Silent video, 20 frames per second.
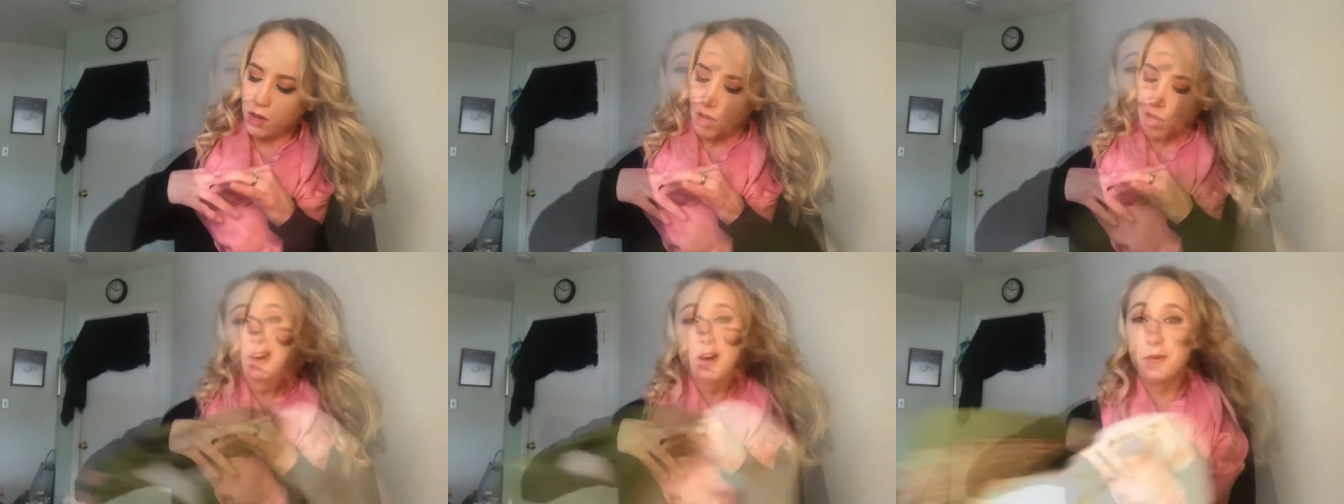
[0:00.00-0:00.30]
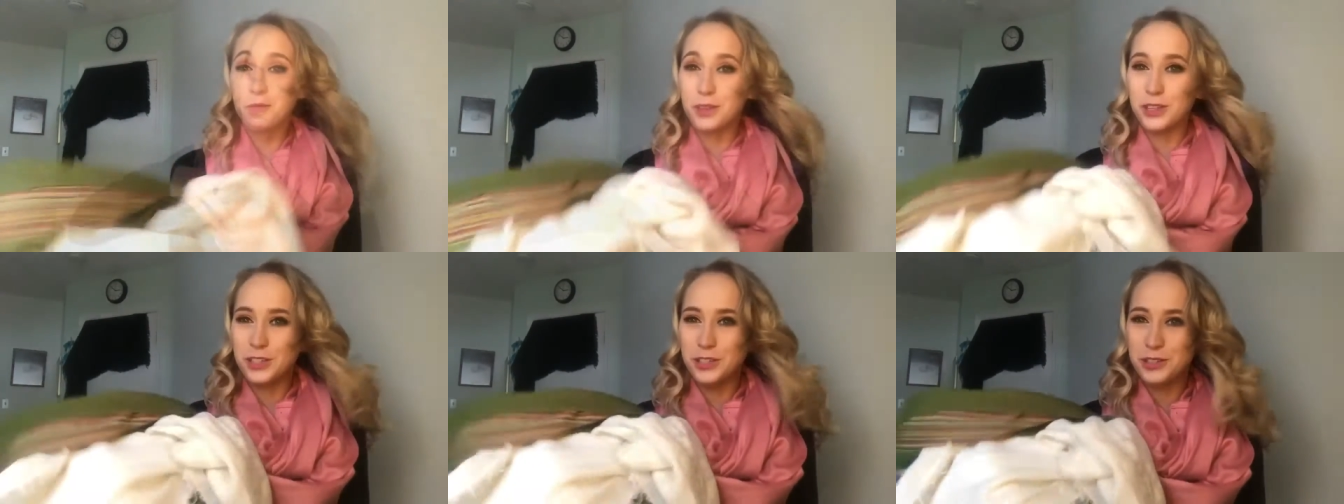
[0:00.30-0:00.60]
I
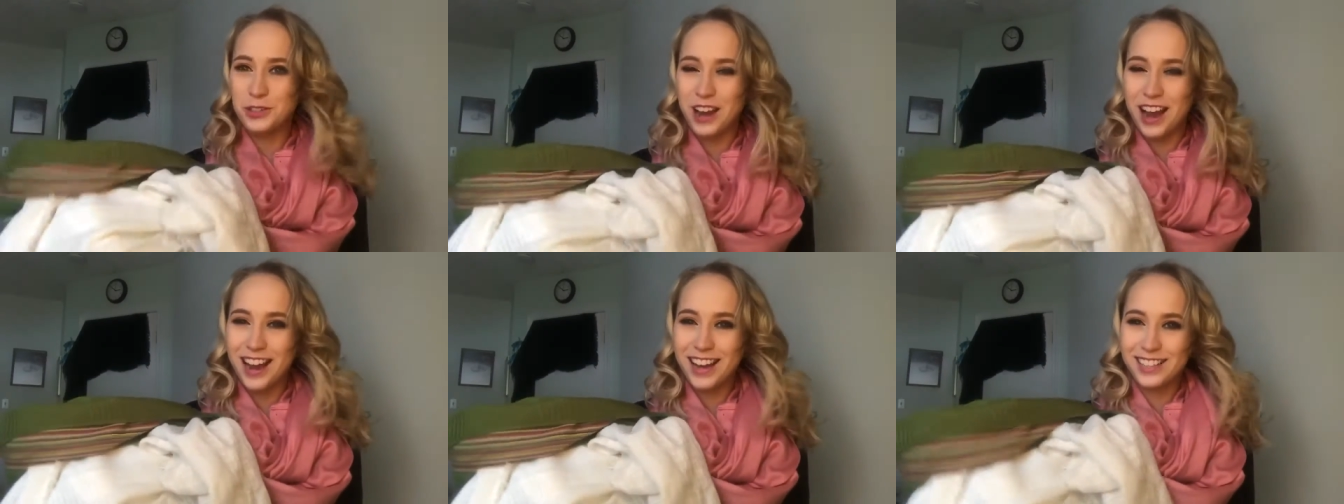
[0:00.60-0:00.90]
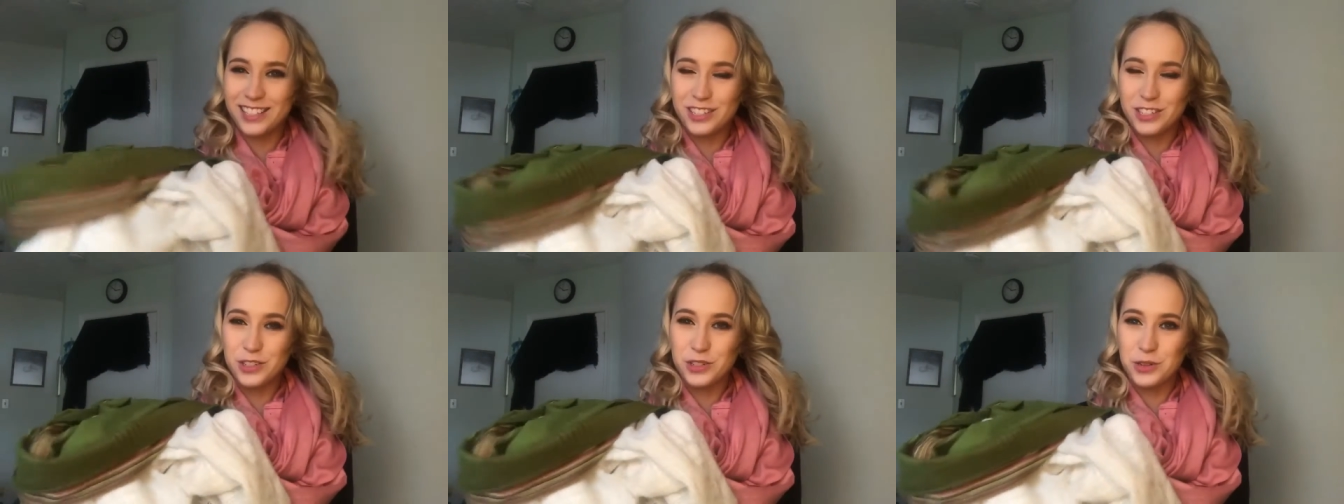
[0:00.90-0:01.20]
hope that you
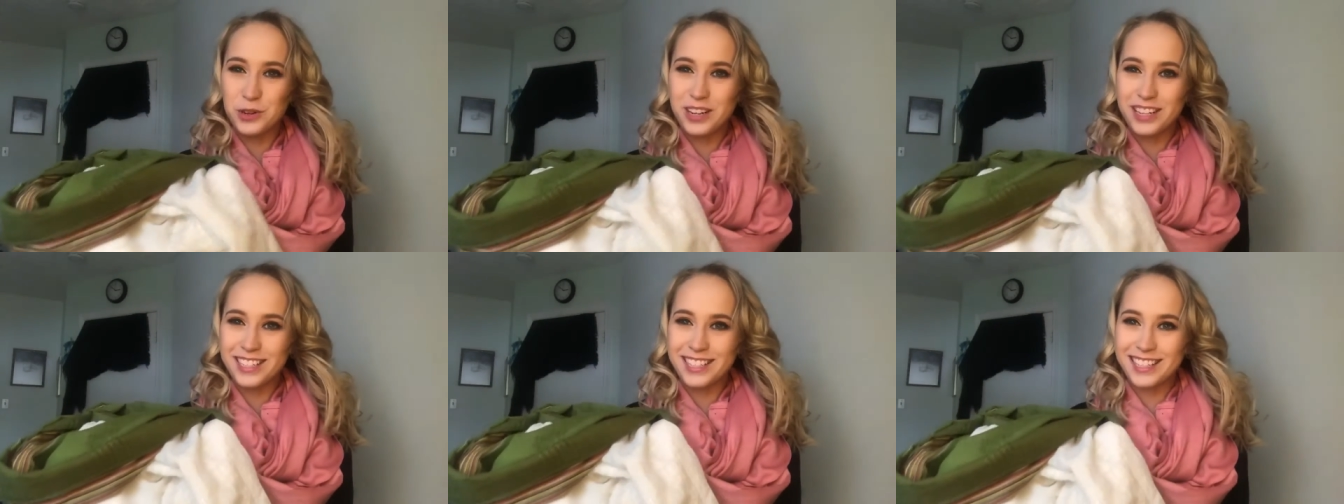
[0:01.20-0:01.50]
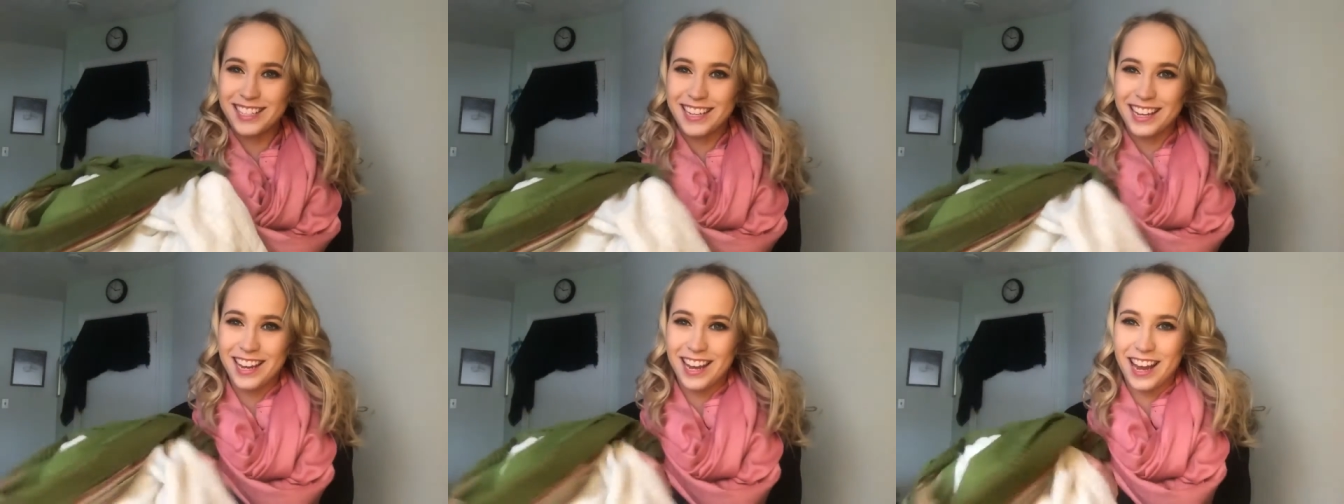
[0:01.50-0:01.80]
guys enjoy
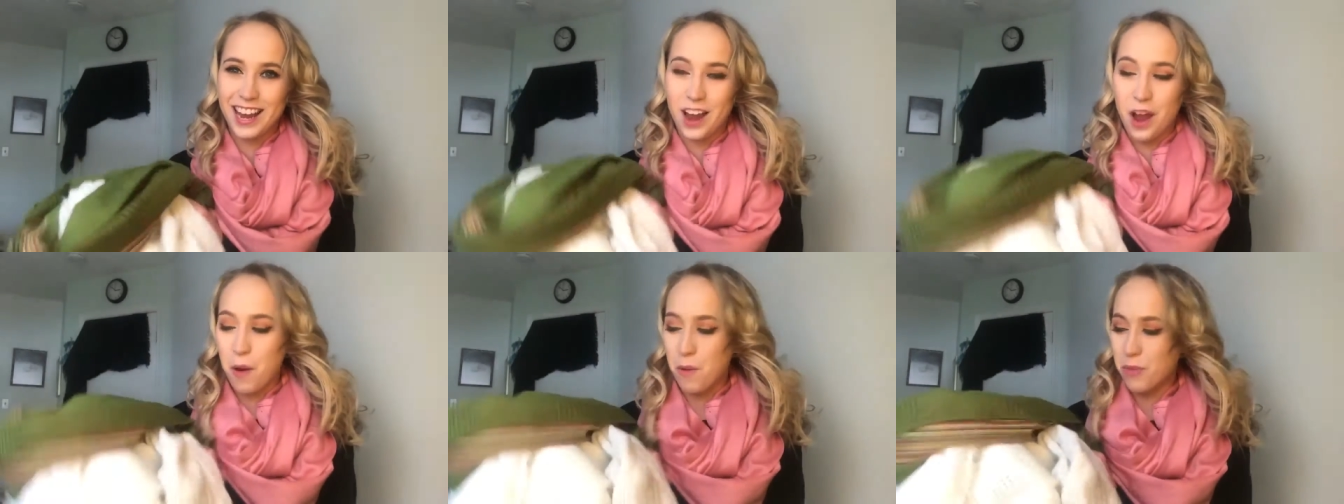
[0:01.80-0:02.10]
seeing